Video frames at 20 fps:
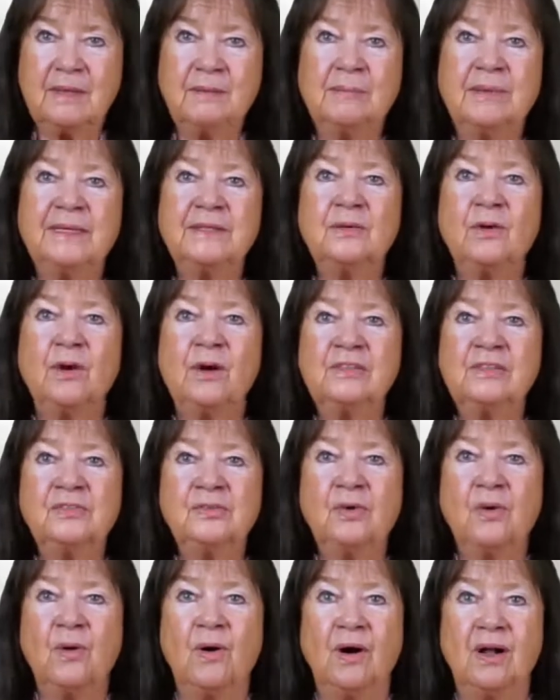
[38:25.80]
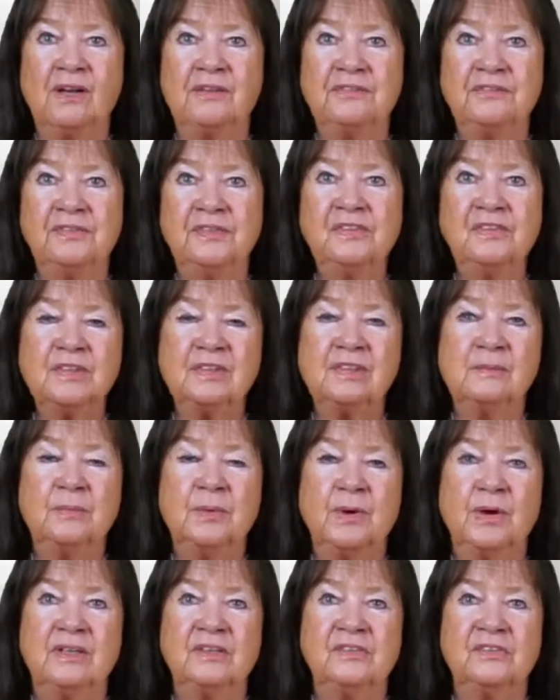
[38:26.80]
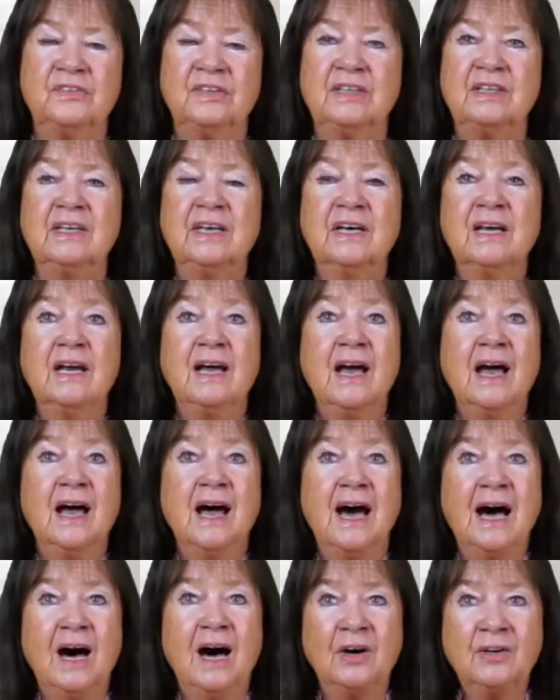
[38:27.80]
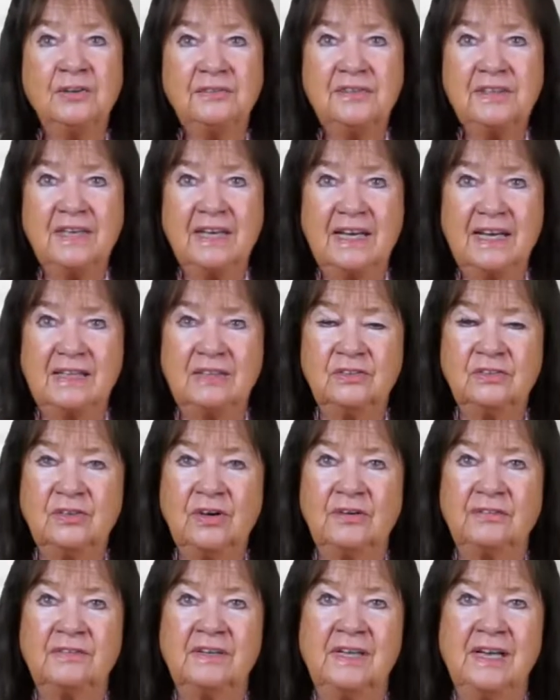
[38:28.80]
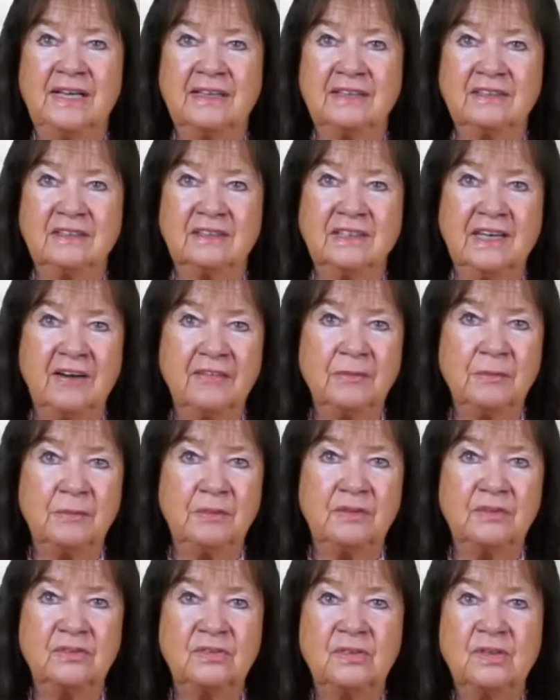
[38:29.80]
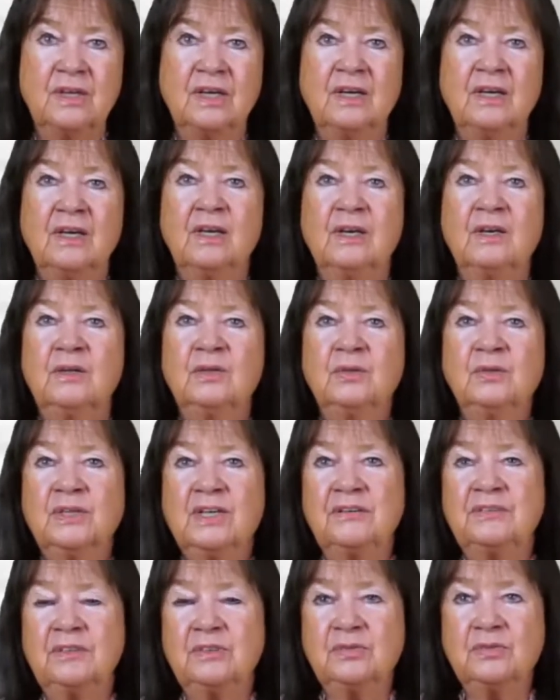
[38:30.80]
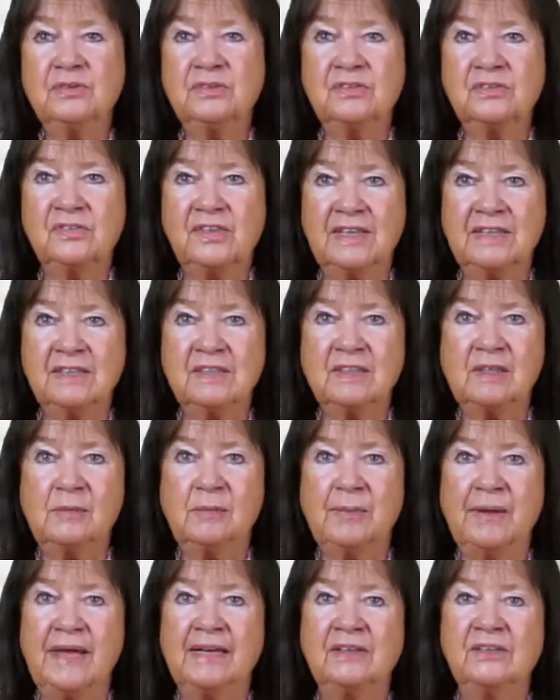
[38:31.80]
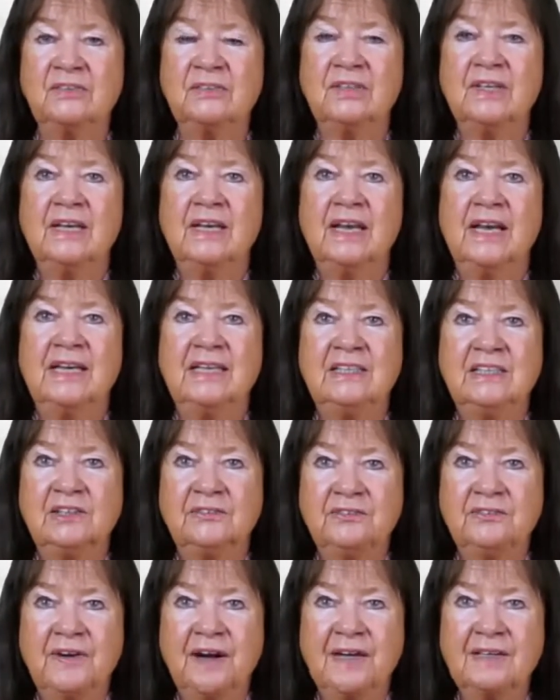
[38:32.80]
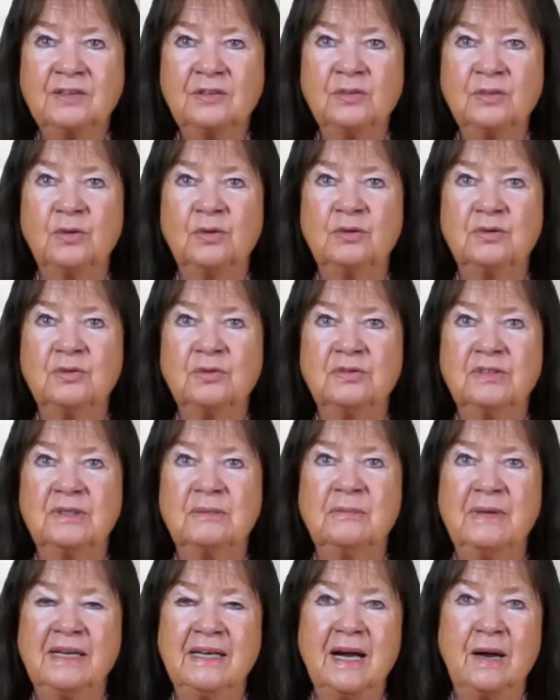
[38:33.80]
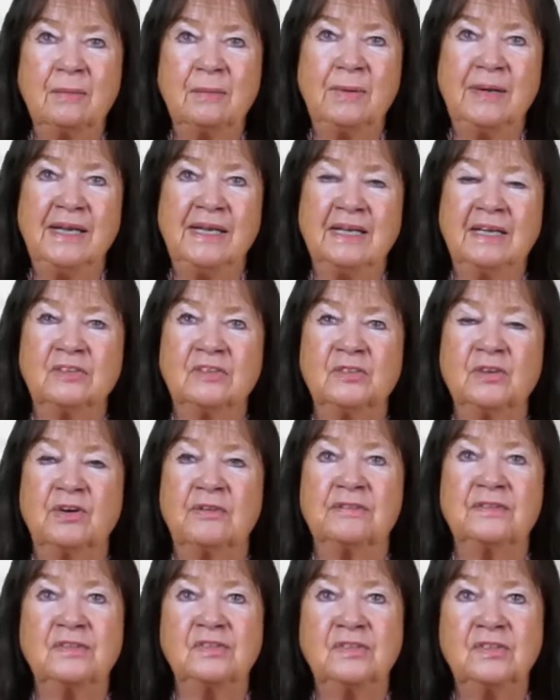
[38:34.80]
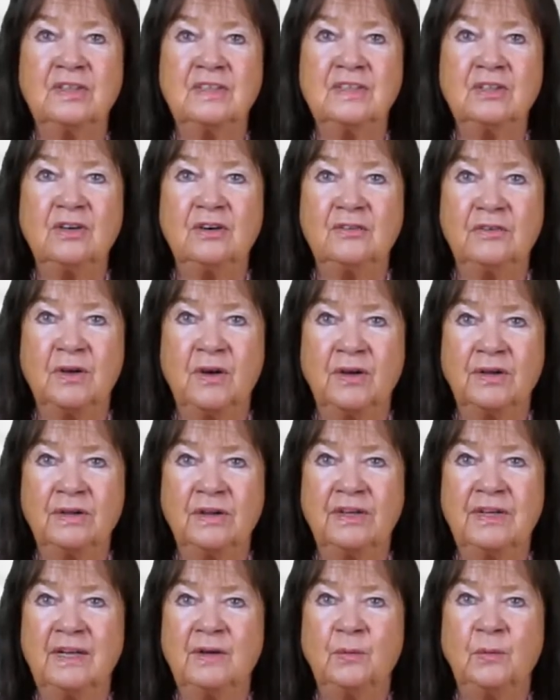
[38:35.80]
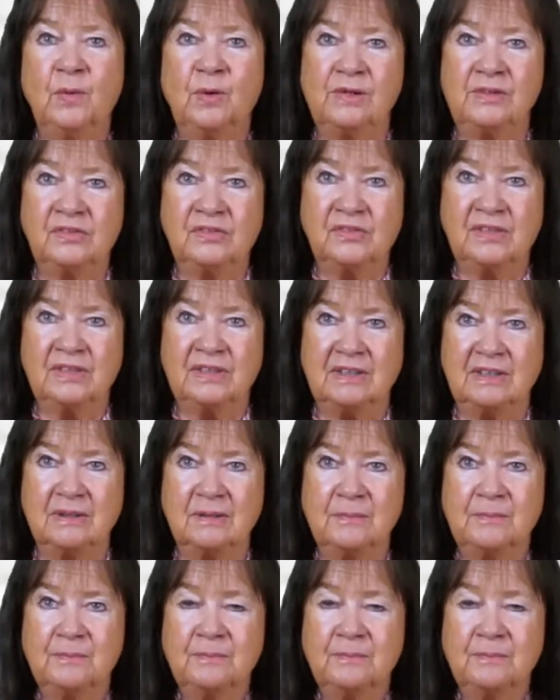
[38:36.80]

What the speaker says: but also all fiscal policy out of the hands of elected governments to give it to the central banks and de facto to the mega players of the City of London and Wall Street.